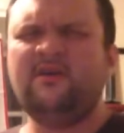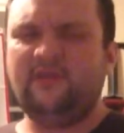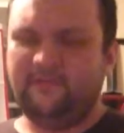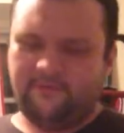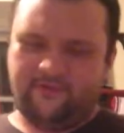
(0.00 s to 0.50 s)

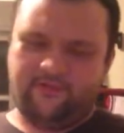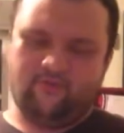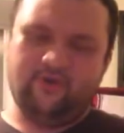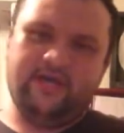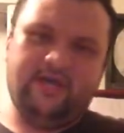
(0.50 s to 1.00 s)
Number
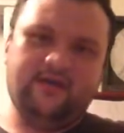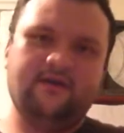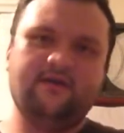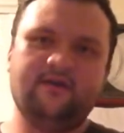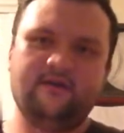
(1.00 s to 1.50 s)
three,
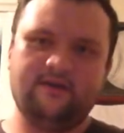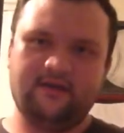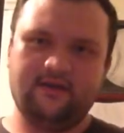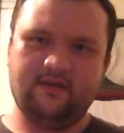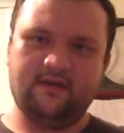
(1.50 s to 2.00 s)

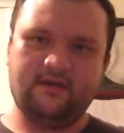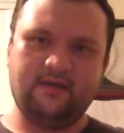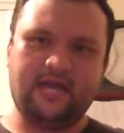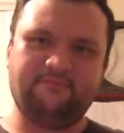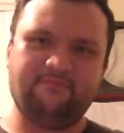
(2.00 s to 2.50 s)

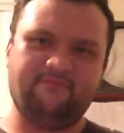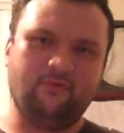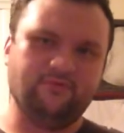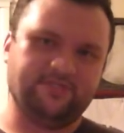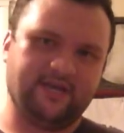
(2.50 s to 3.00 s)
April
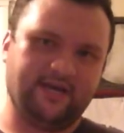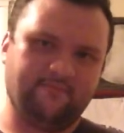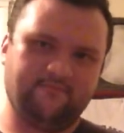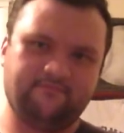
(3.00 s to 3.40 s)
Fool's Day.